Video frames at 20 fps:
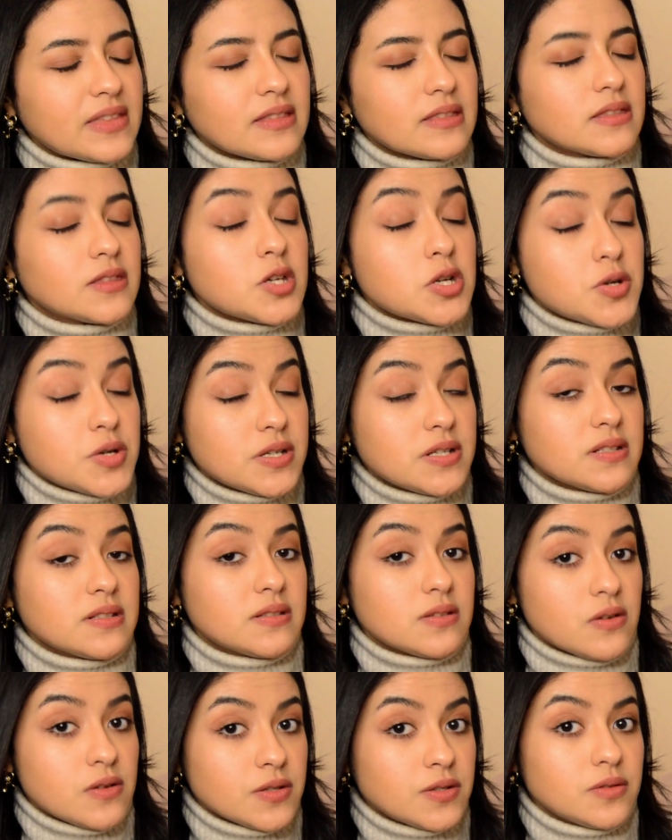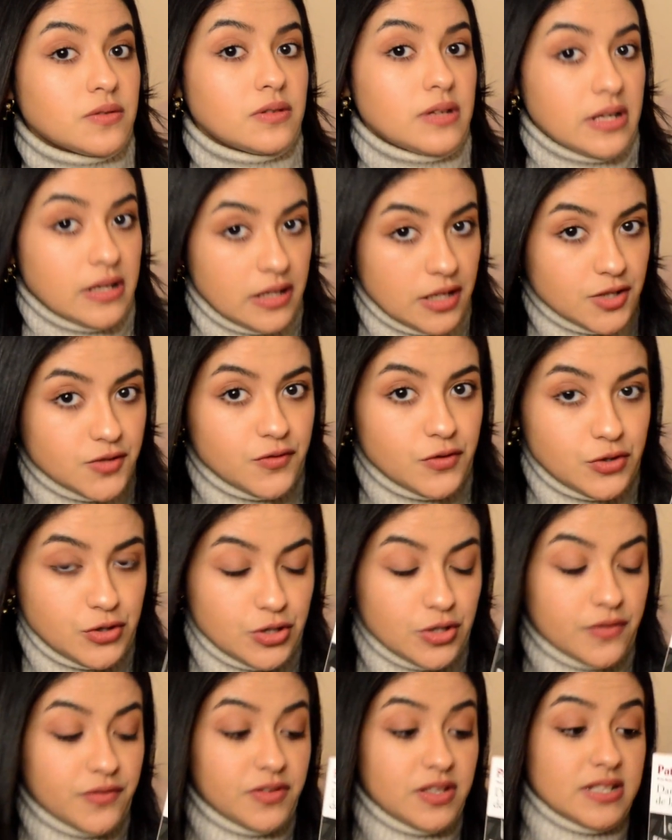There is also an English
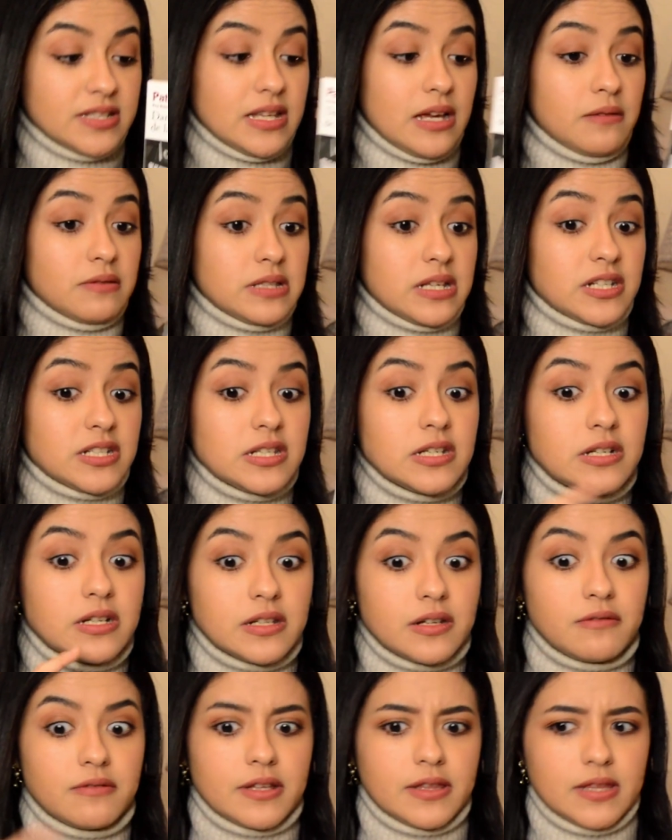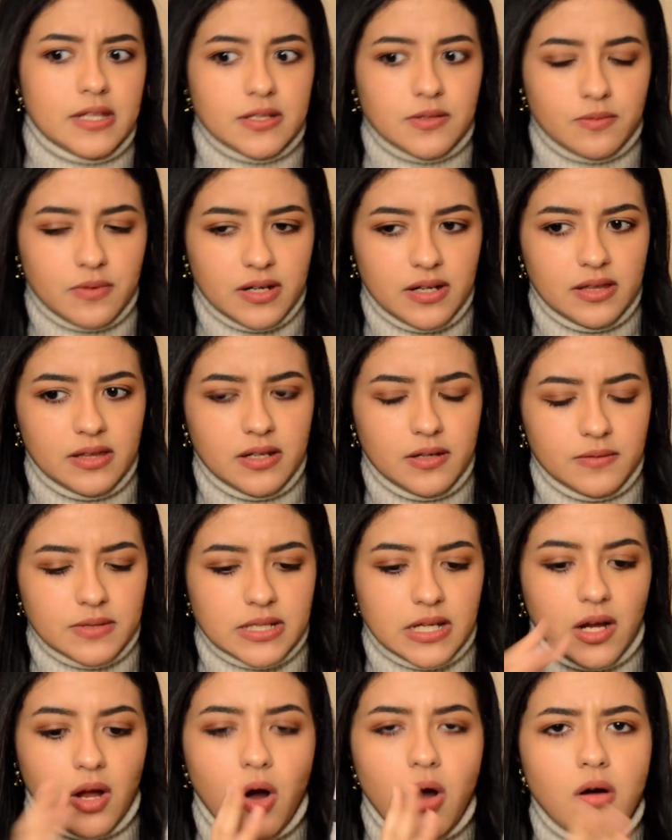version of this. I was actually going to read this one, and then I was
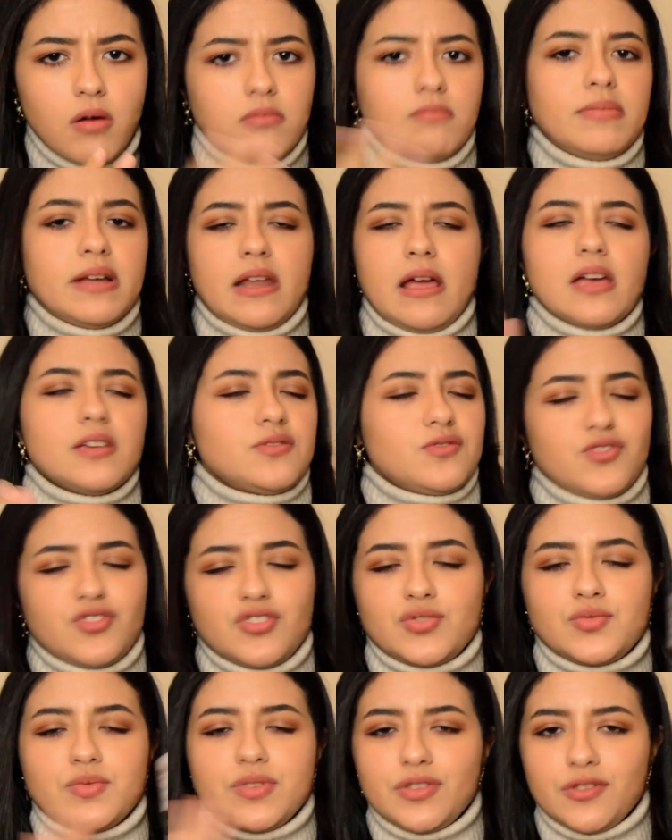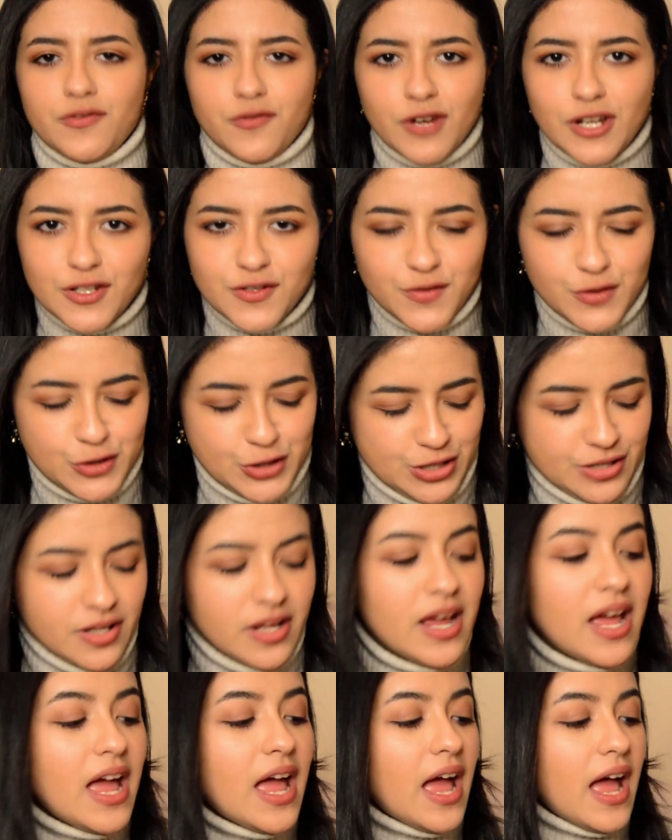like, oh, but I should just read the French version.
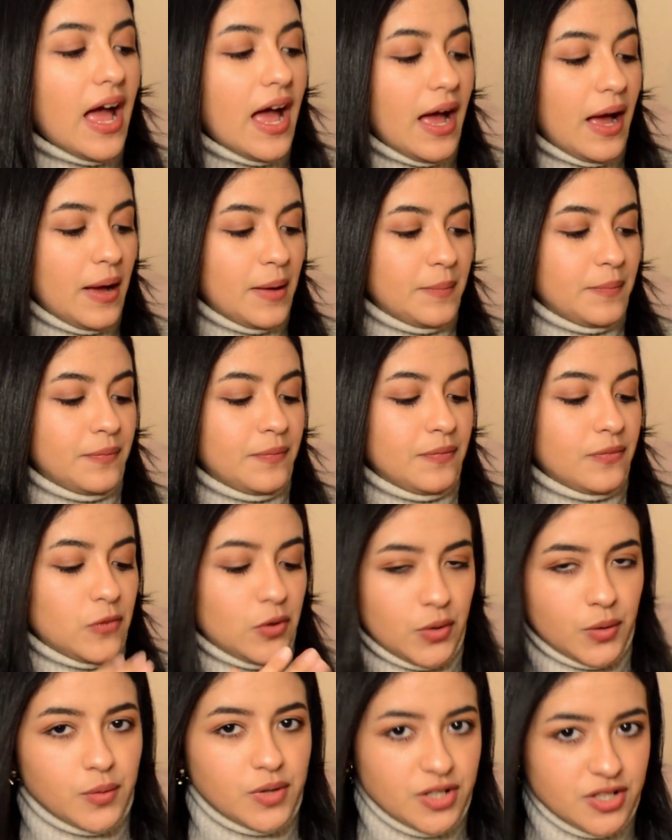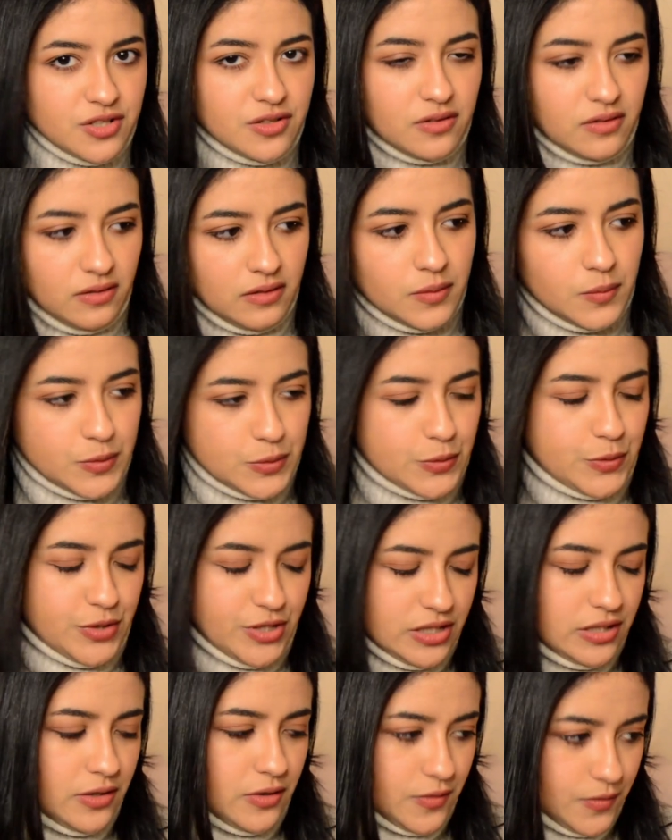The original, it was
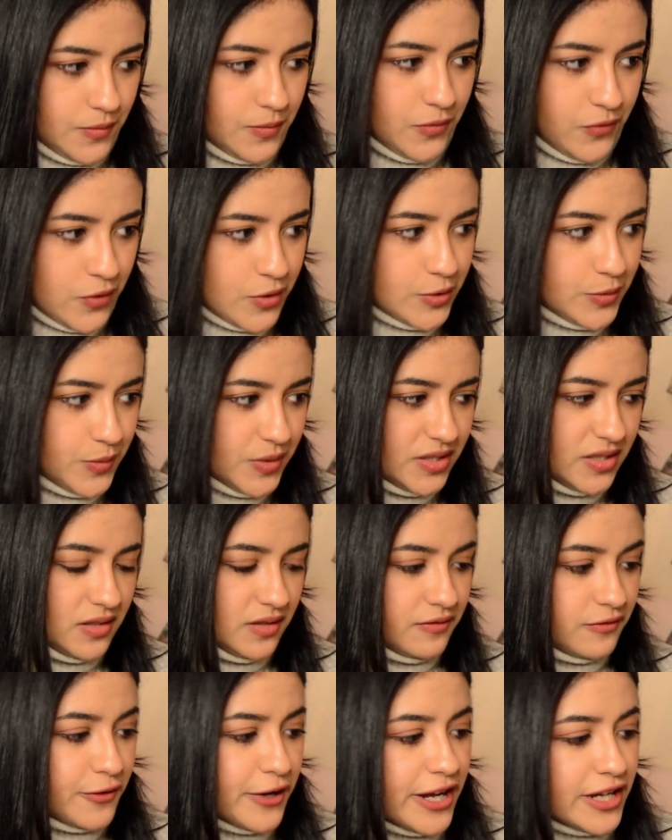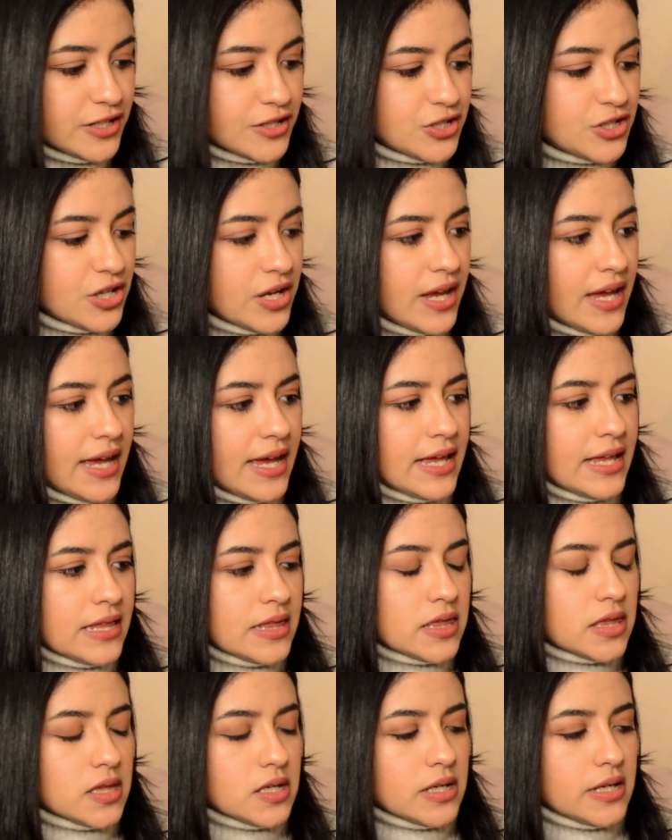originally, of course, written in French.
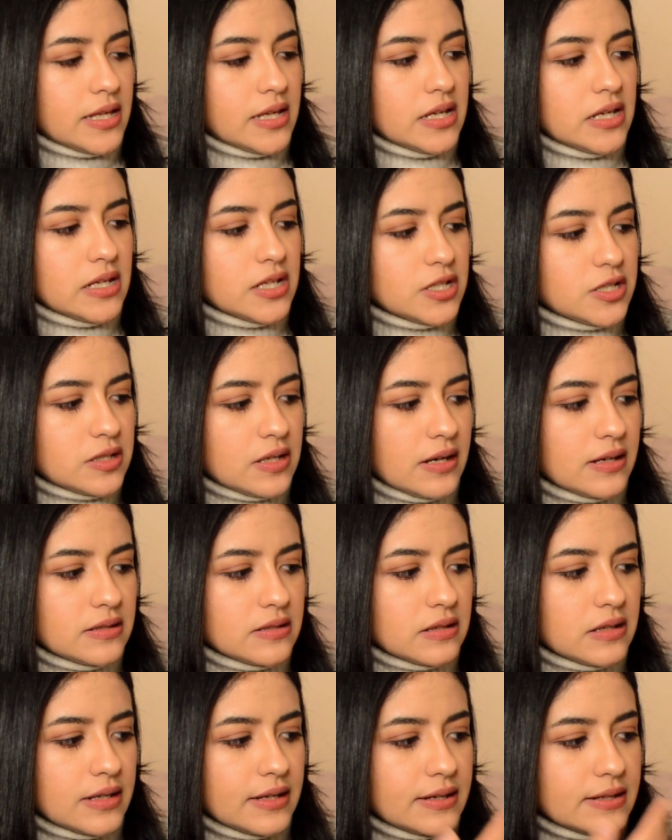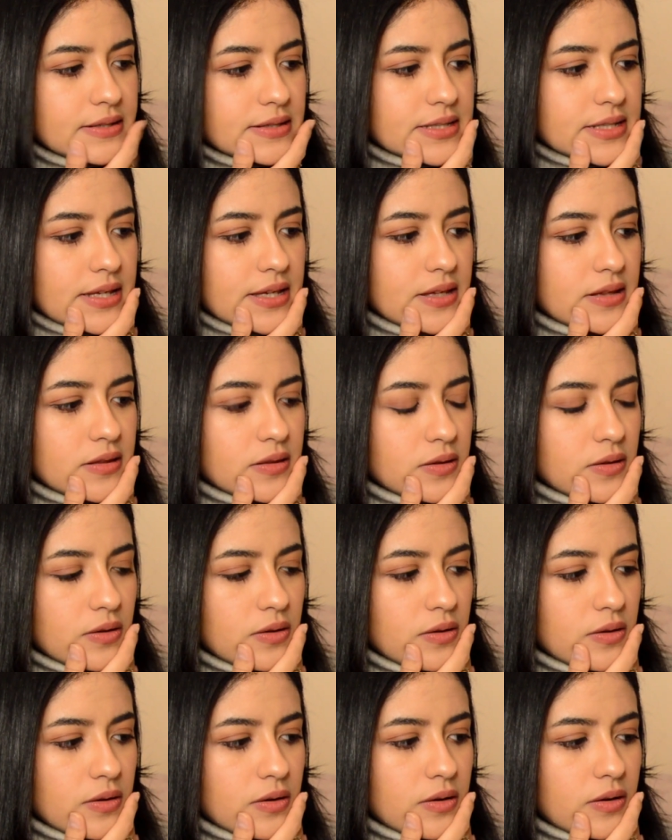The English title is In
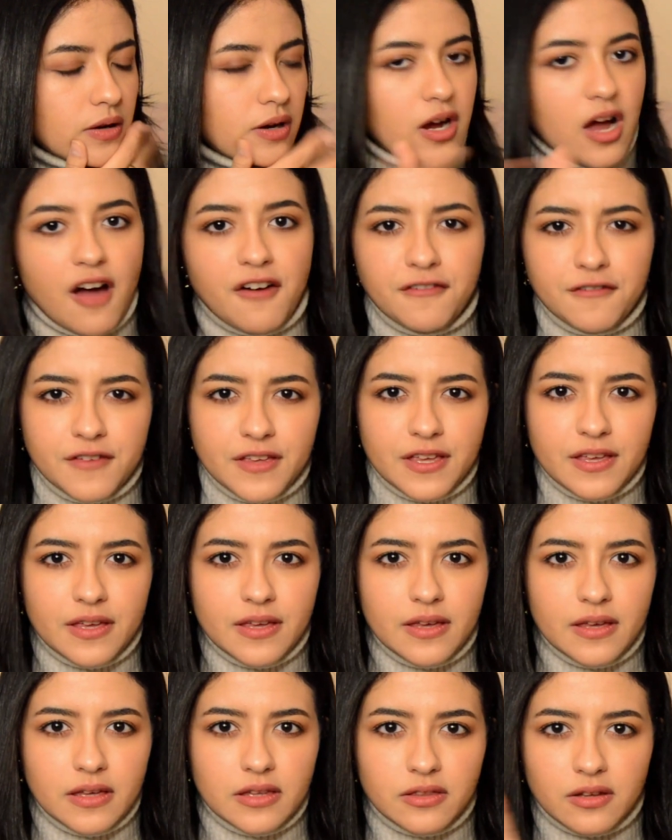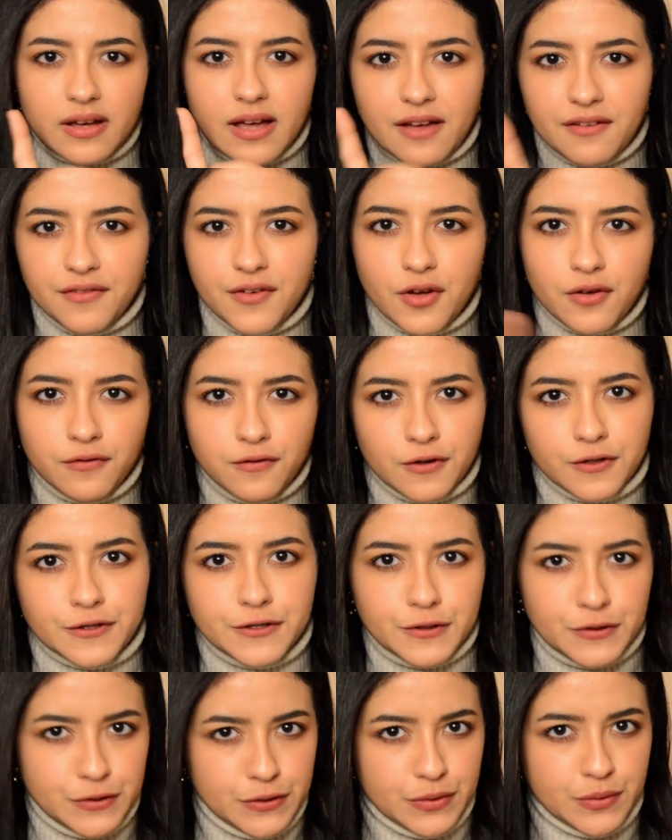the Café of
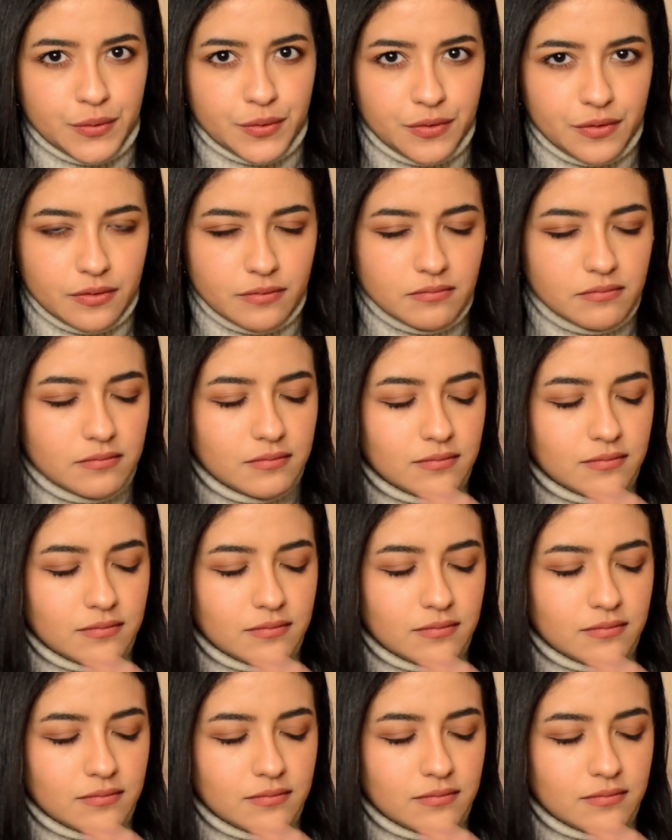Lost Youth.